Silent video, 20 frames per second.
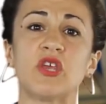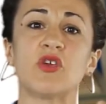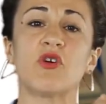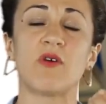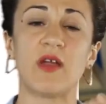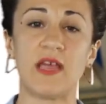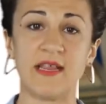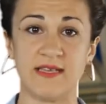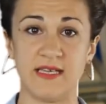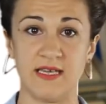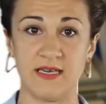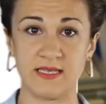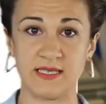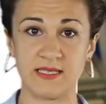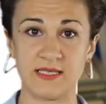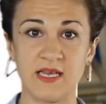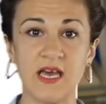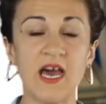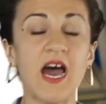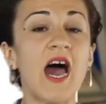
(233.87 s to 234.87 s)
your
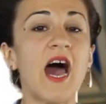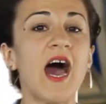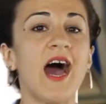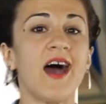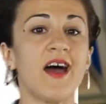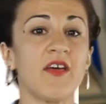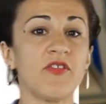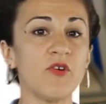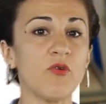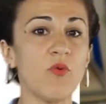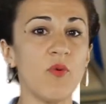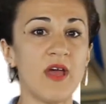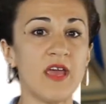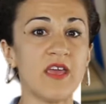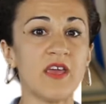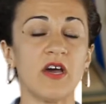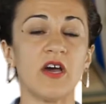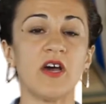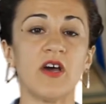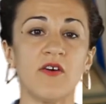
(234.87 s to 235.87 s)
ideas. Other
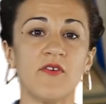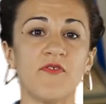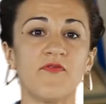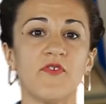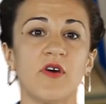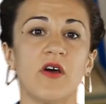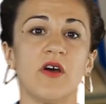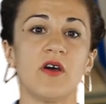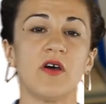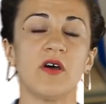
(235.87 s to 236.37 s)
way of